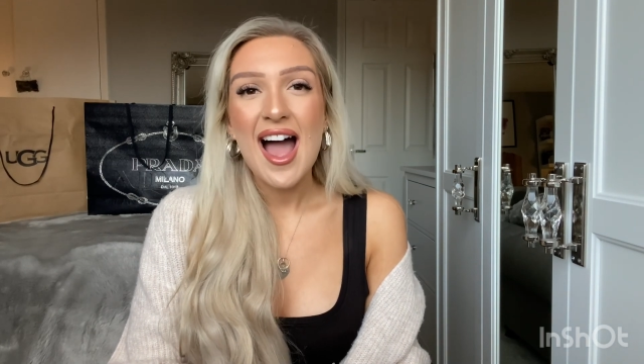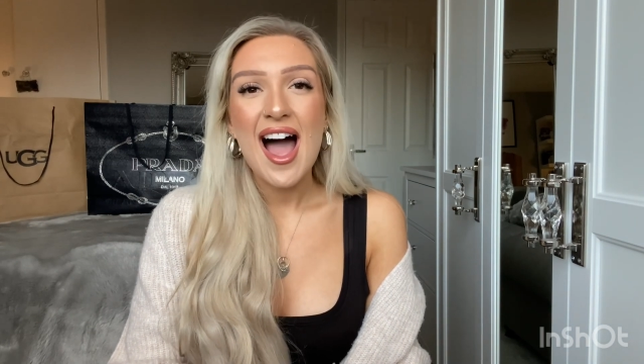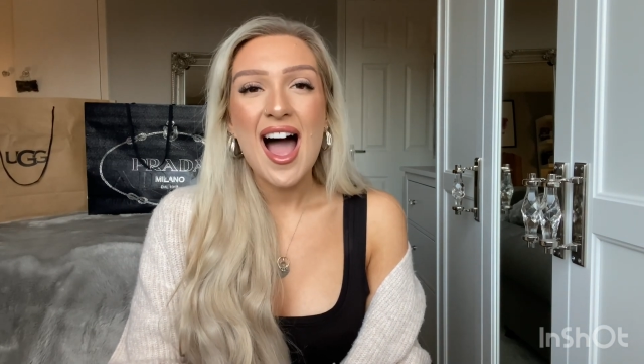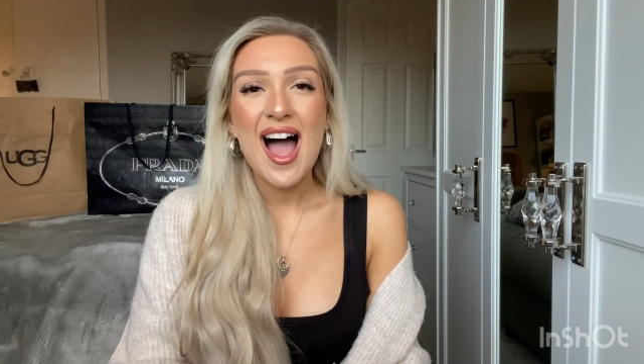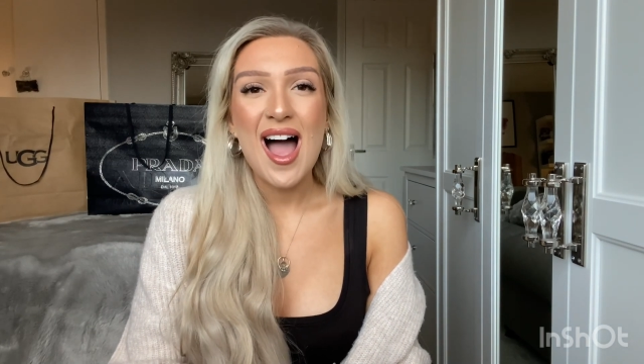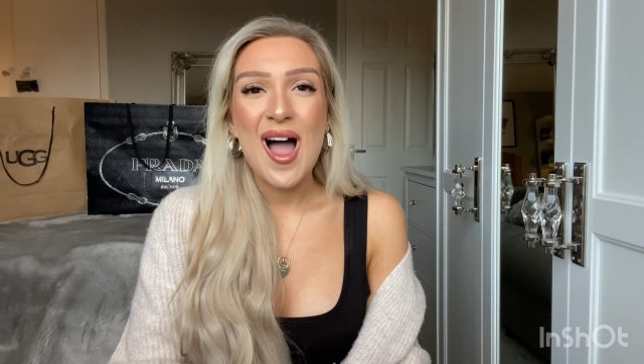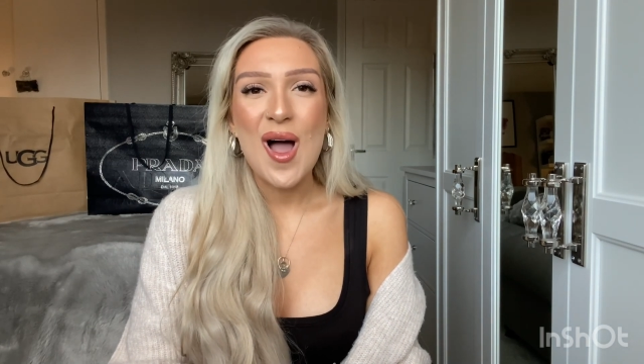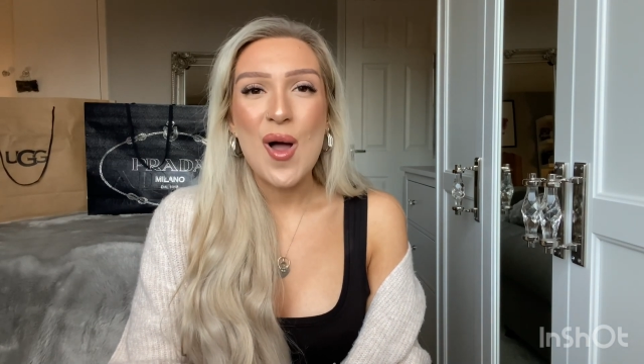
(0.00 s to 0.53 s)

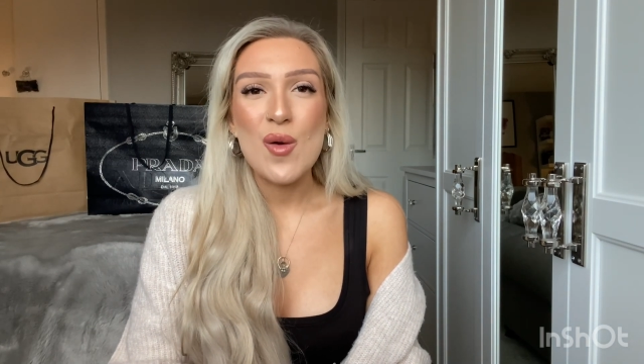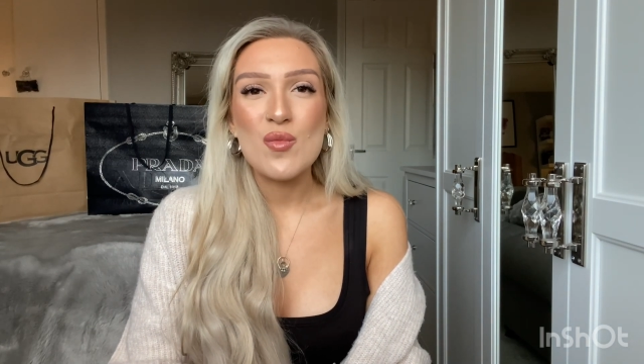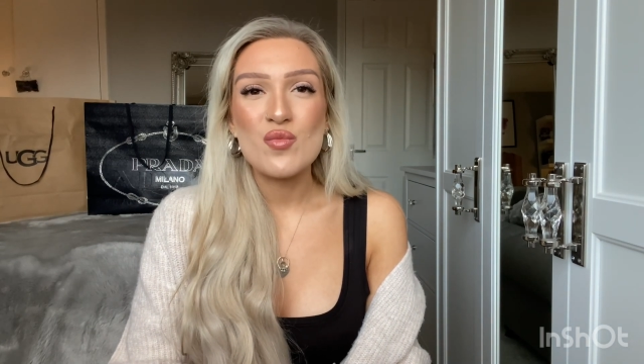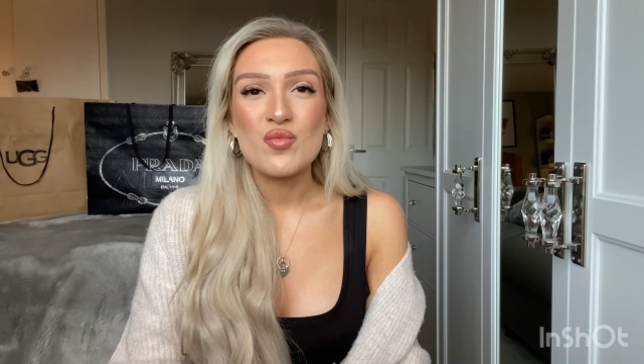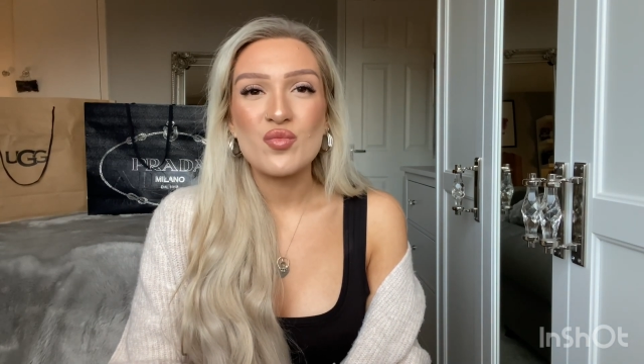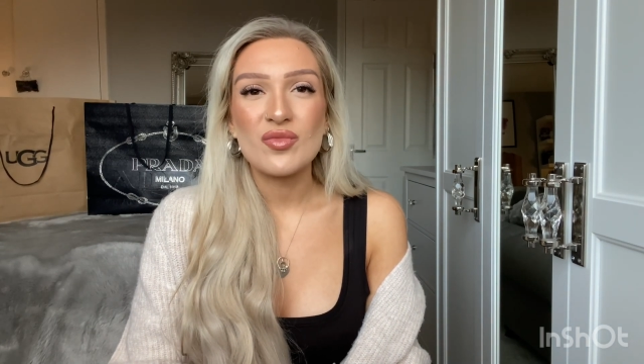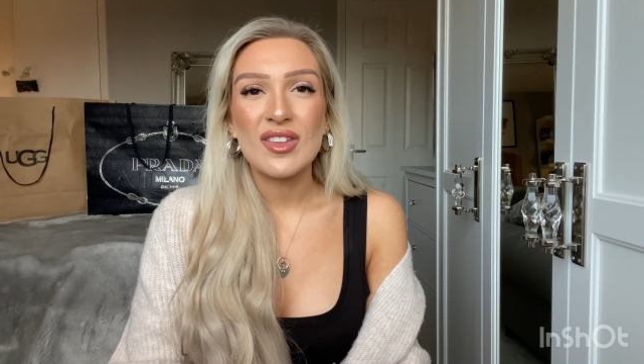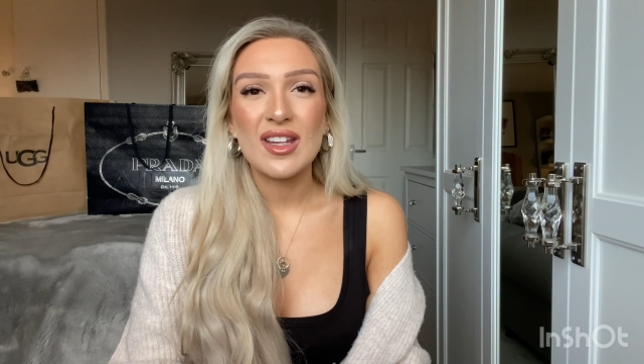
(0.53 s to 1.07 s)

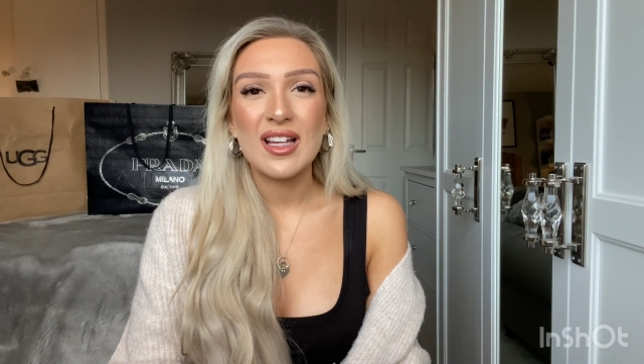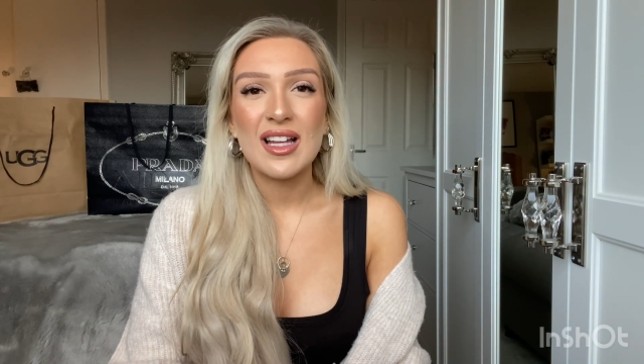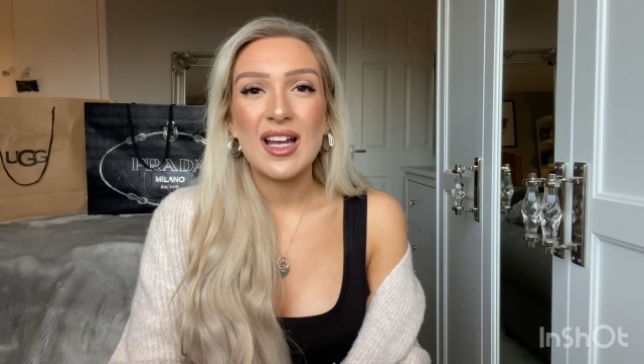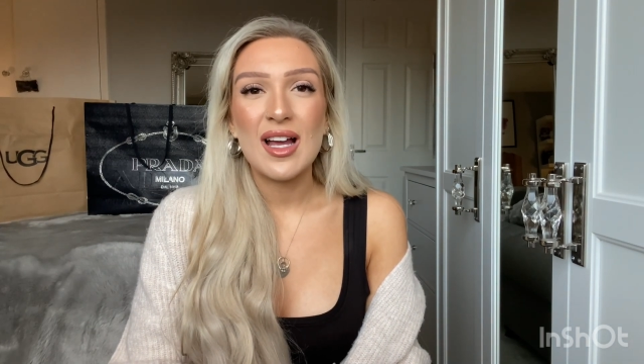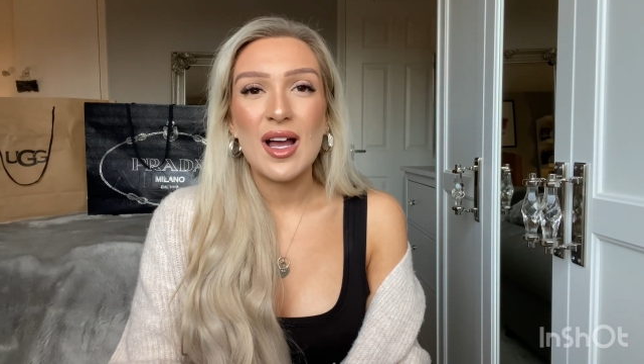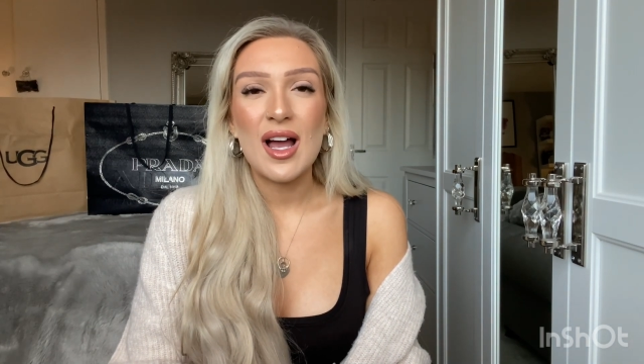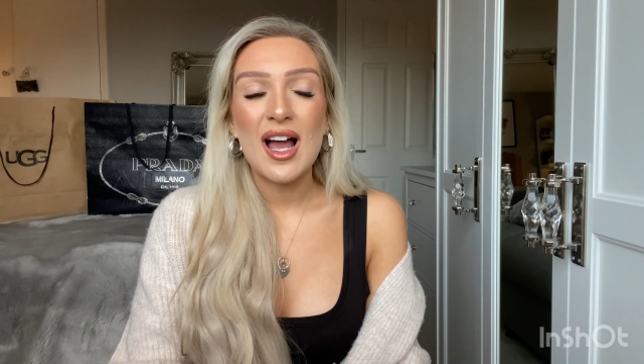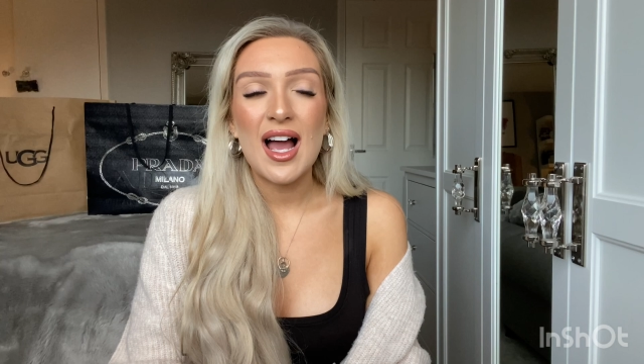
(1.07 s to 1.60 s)
and
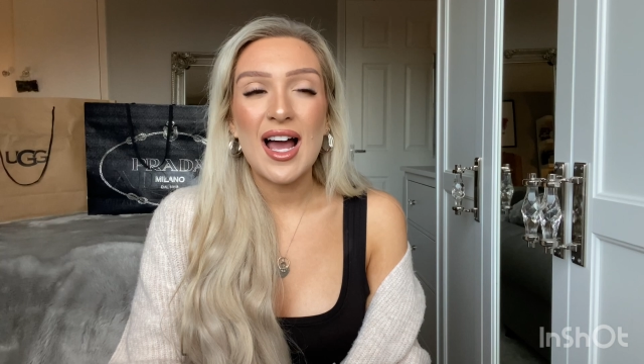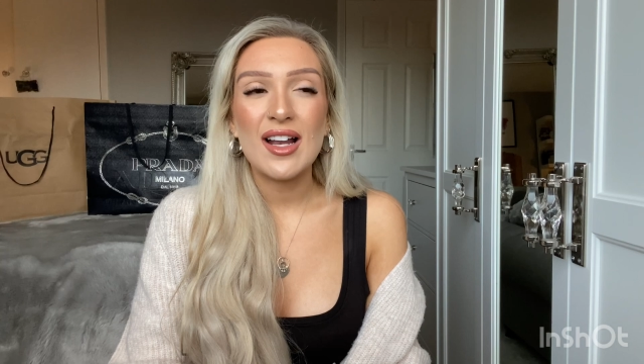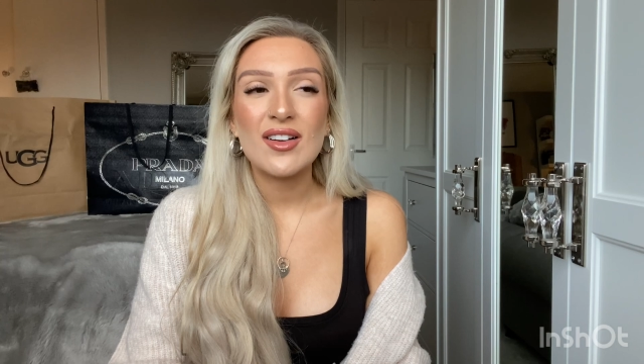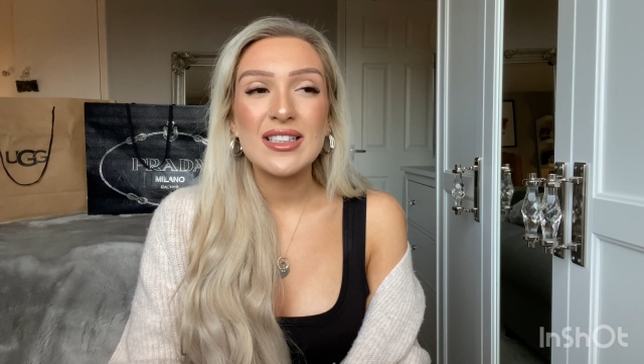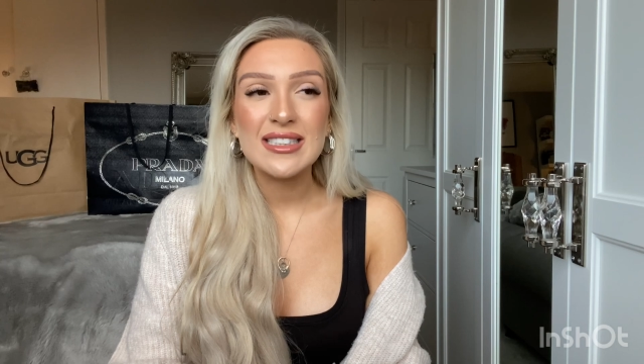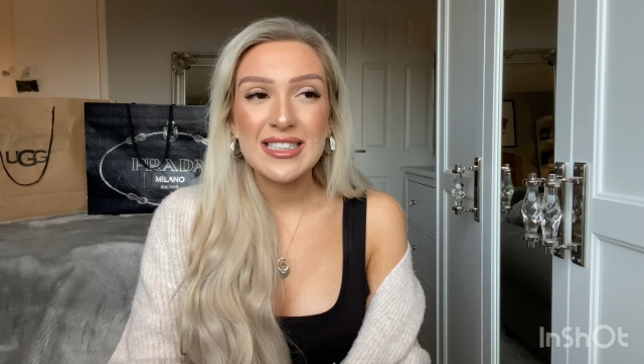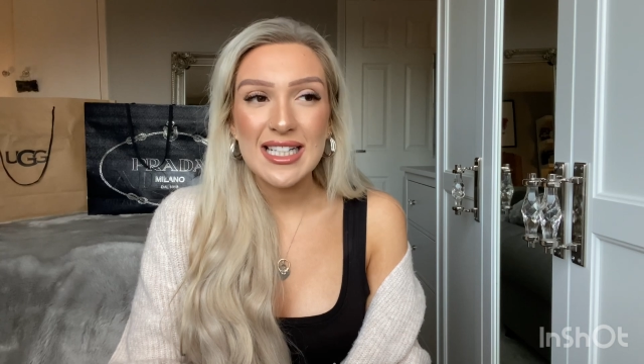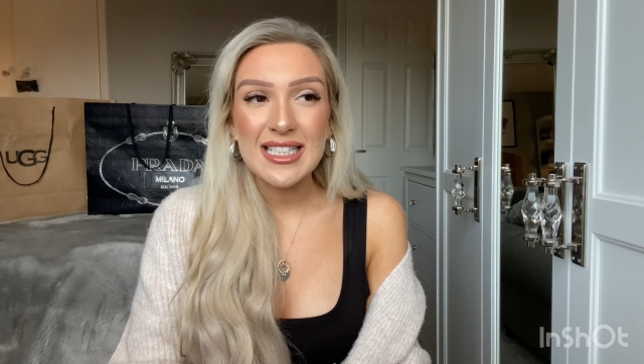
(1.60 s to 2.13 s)
I
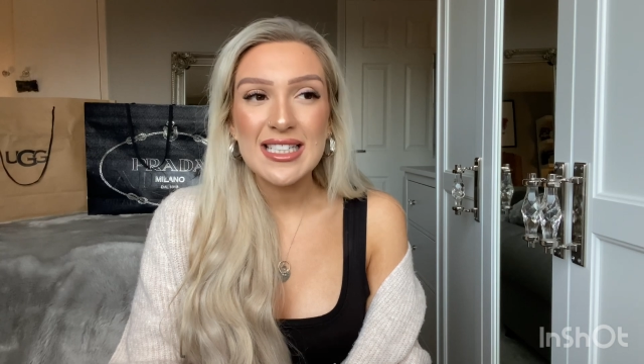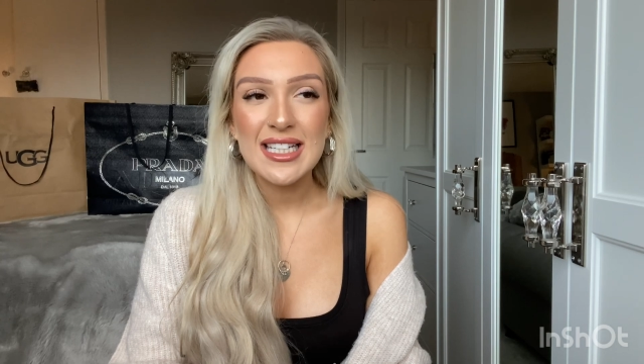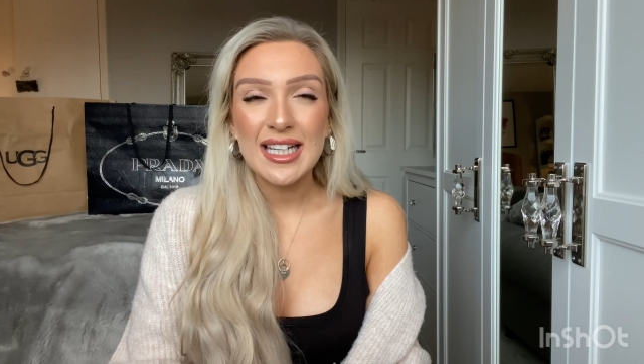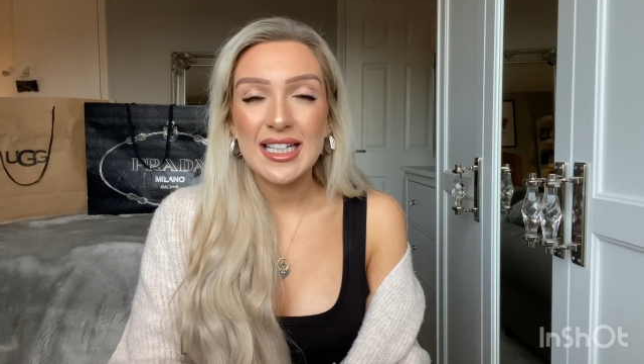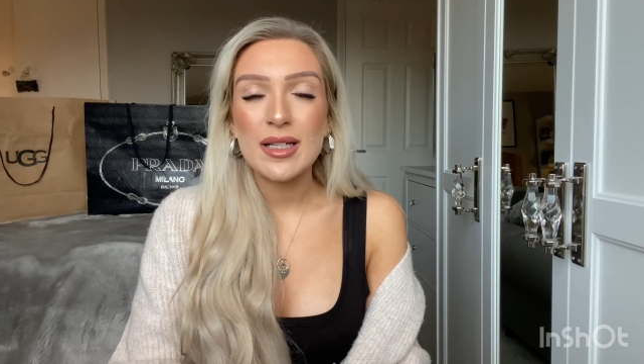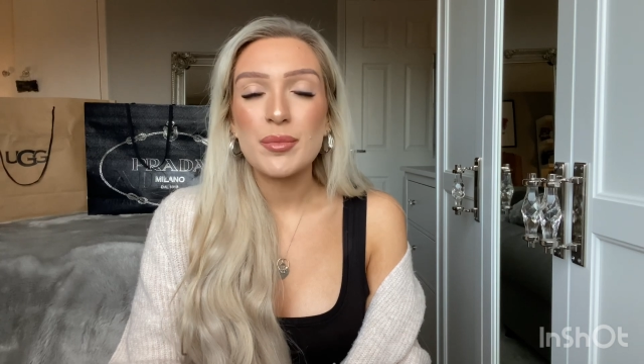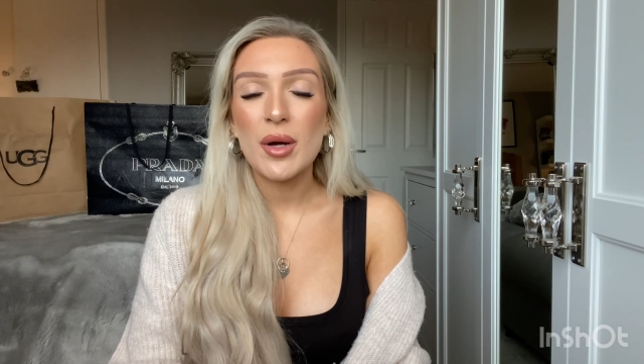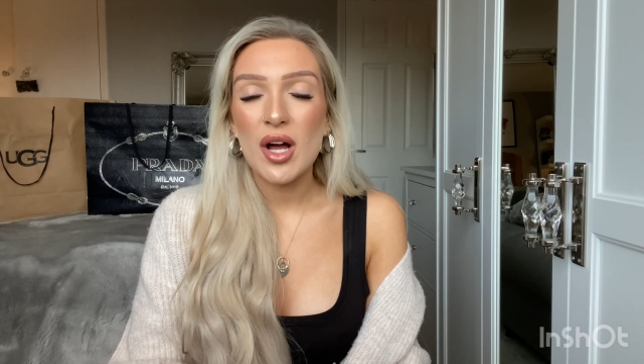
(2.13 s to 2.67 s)
did nearly
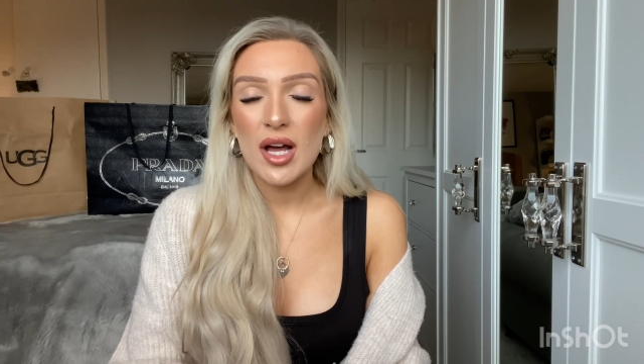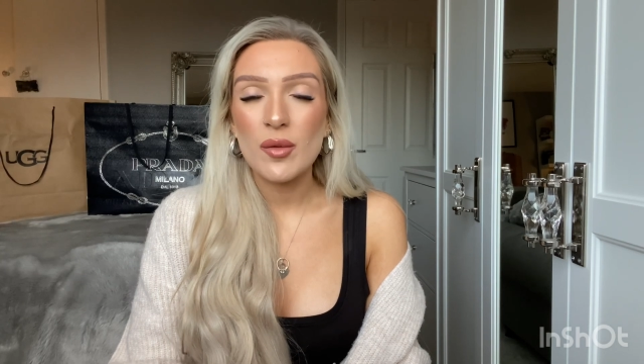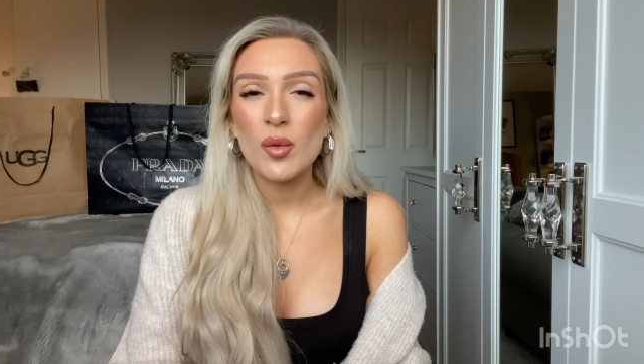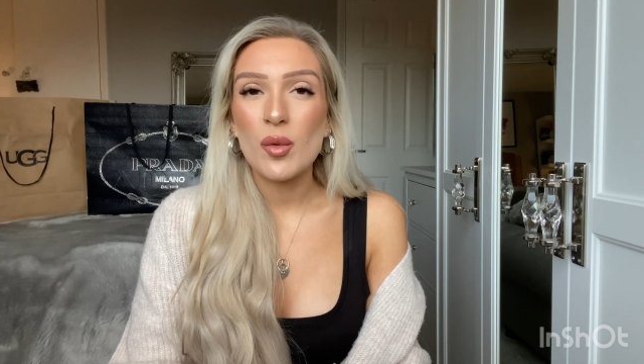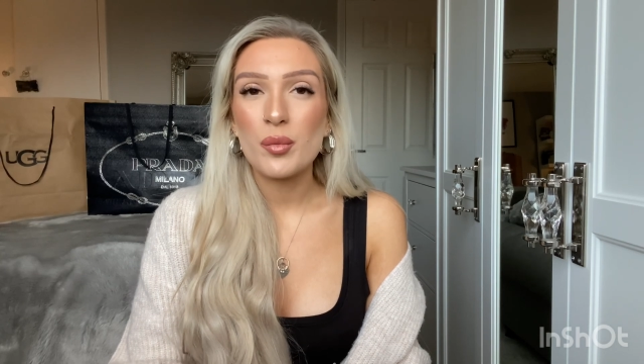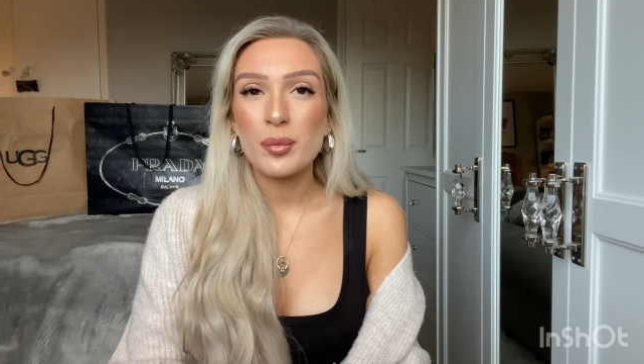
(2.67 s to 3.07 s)
buy one,